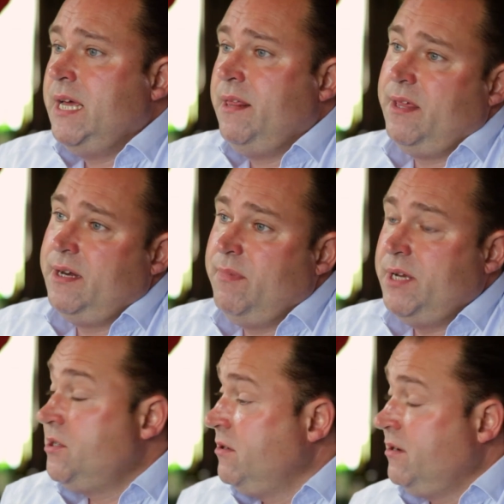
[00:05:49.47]
And then
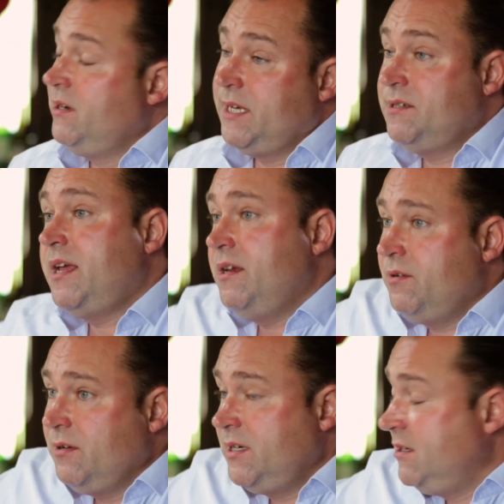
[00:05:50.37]
imagine on the next day you
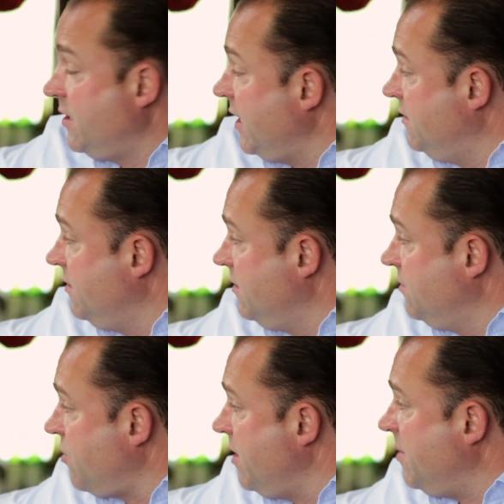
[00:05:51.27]
could take the
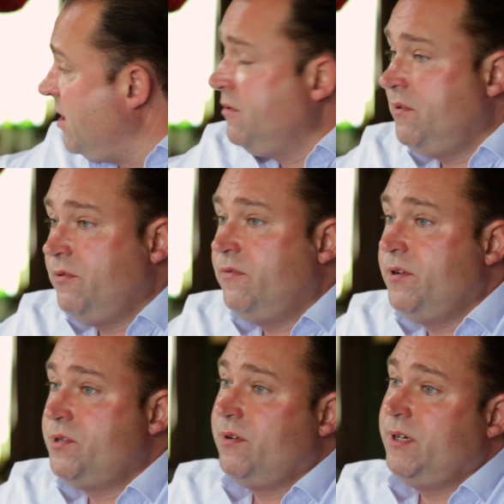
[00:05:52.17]
grape out of the
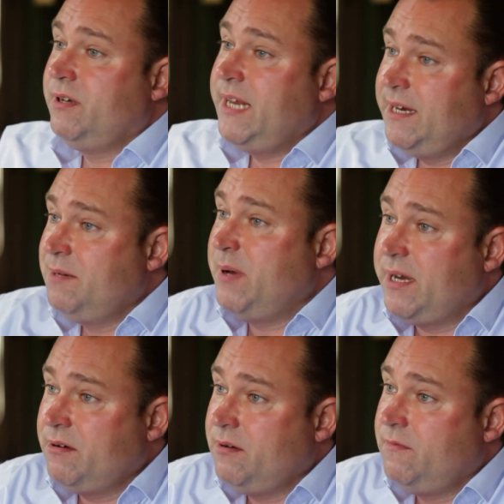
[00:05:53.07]
refrigerator and hang it
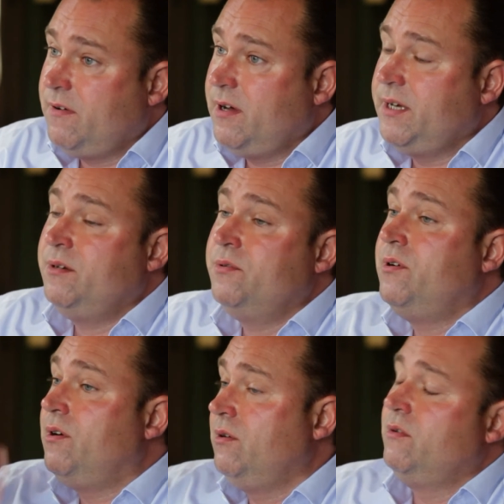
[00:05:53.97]
back on the vine and do
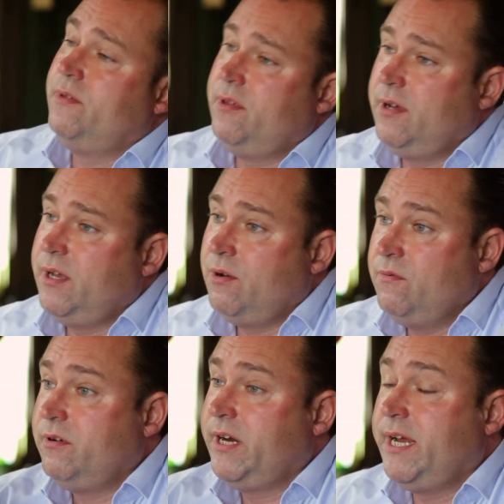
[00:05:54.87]
it all
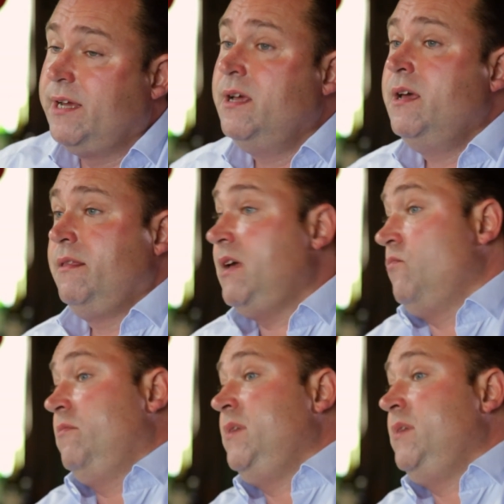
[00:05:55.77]
over again. That would